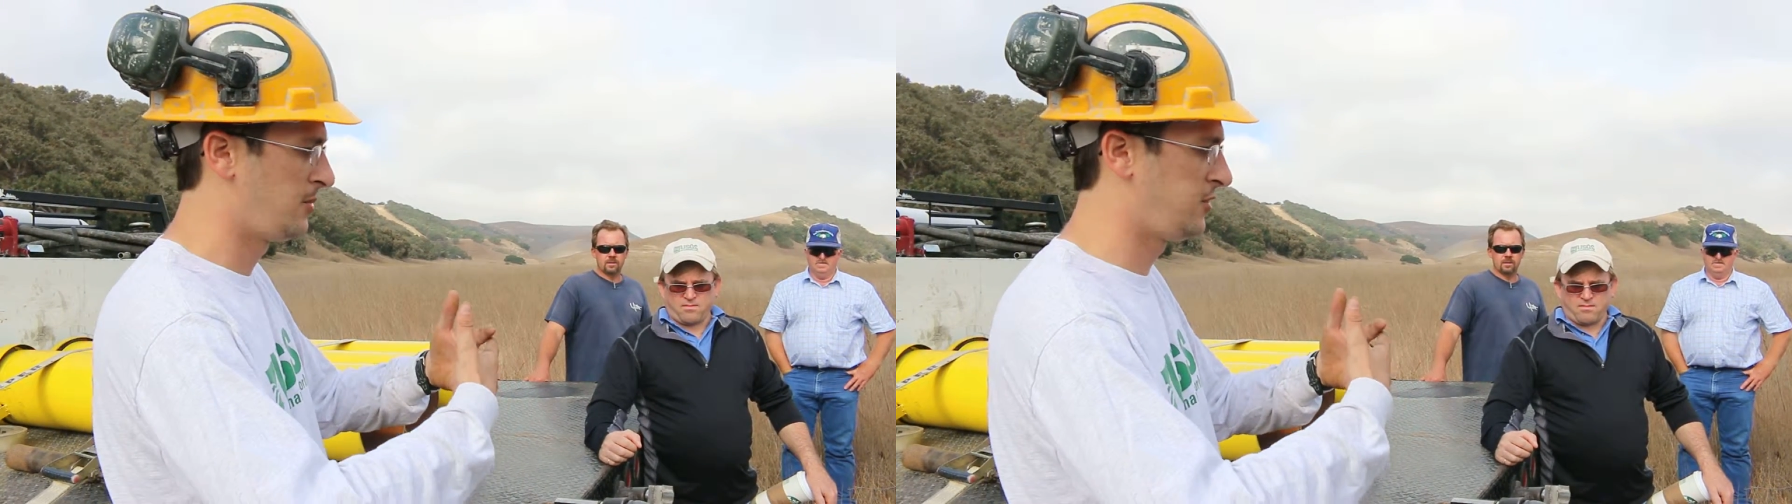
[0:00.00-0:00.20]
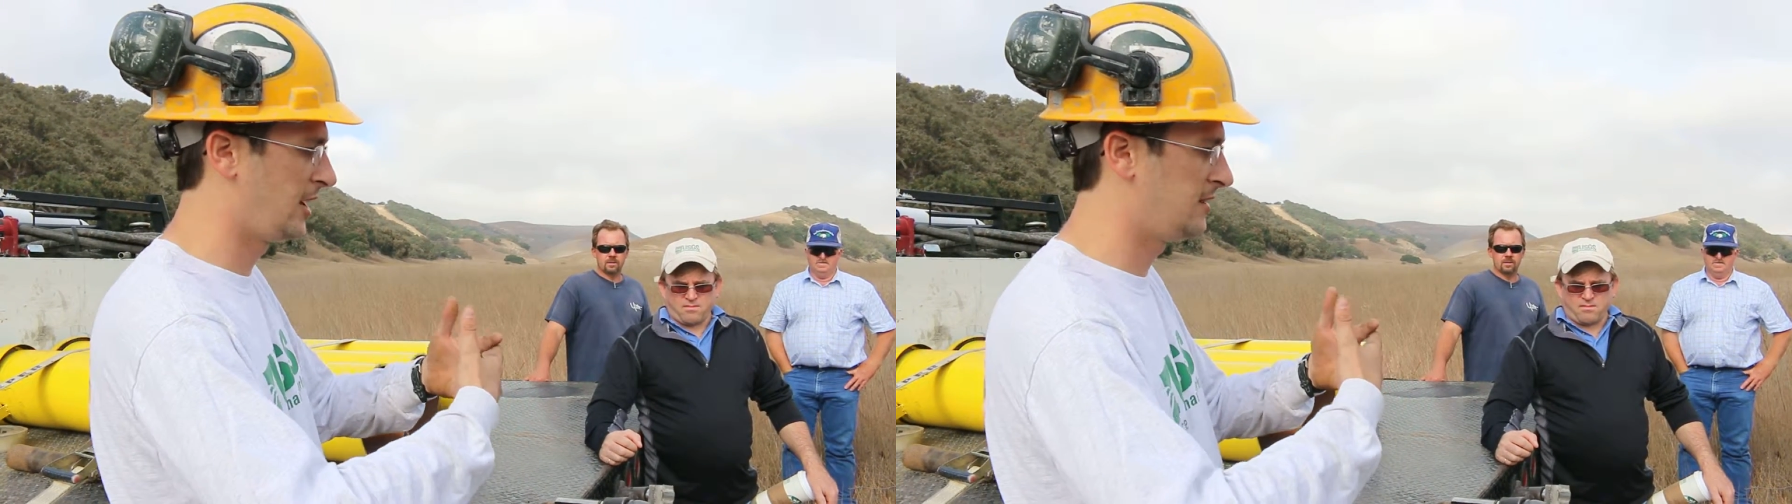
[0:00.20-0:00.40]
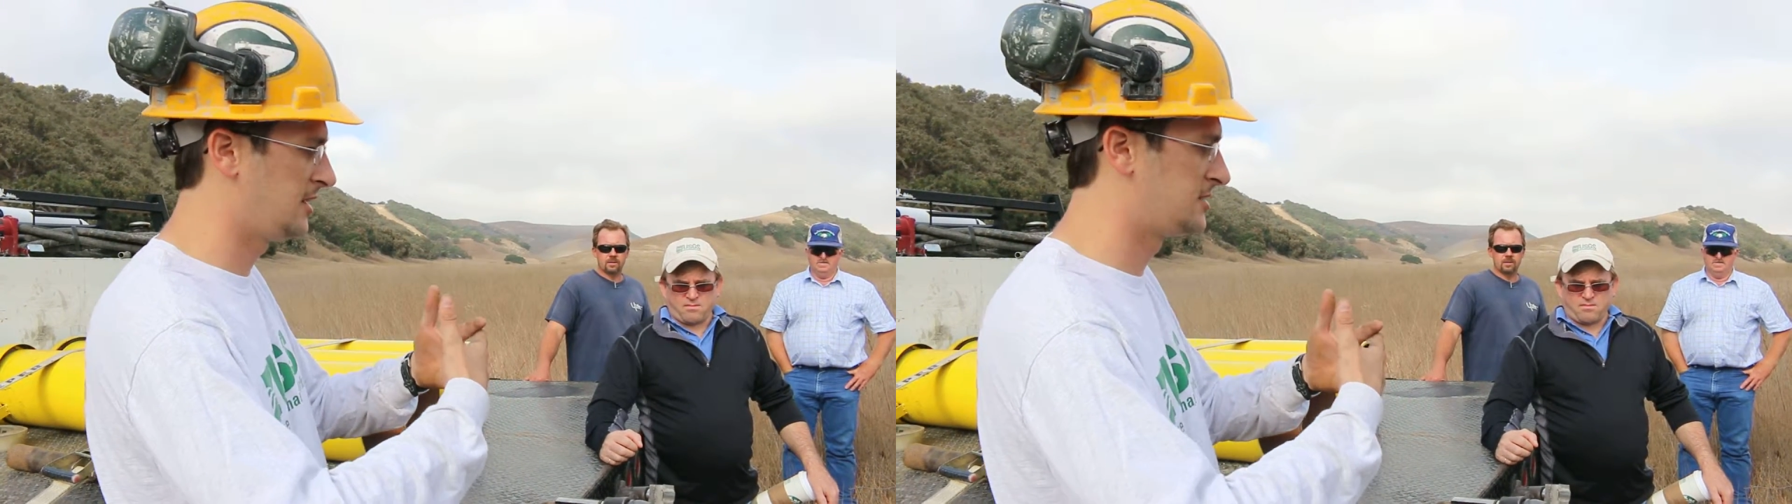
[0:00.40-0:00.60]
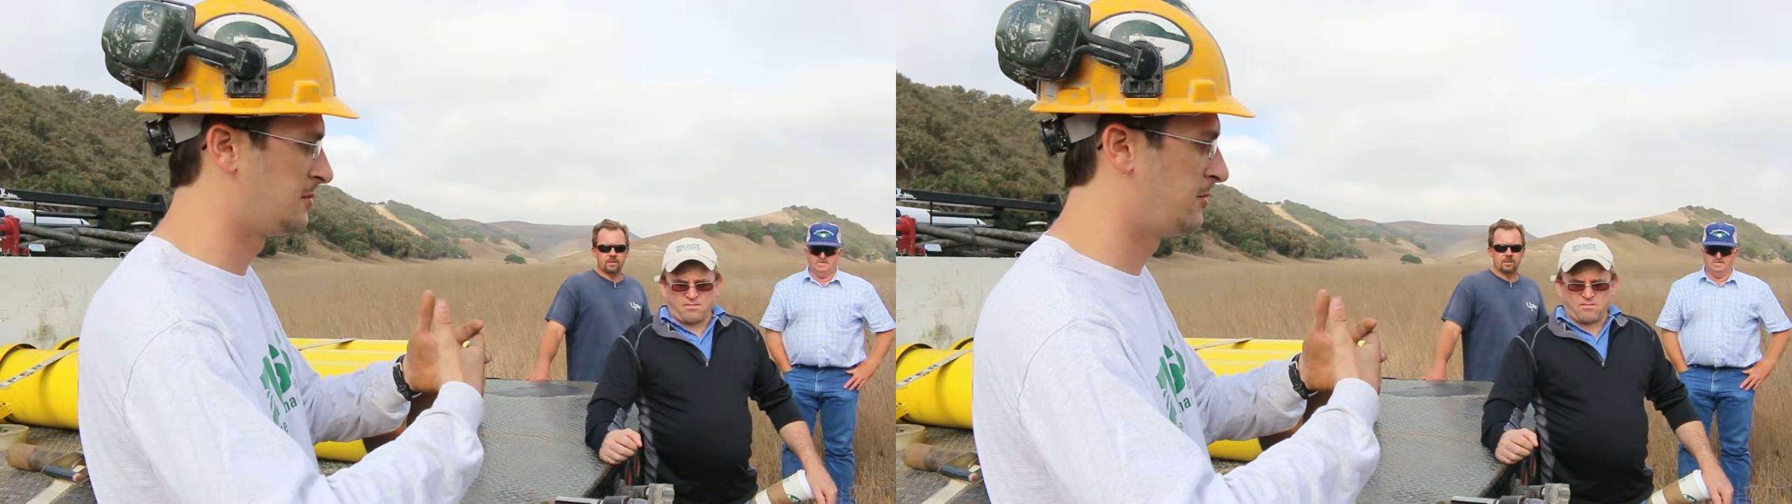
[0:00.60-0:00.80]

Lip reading: platelets and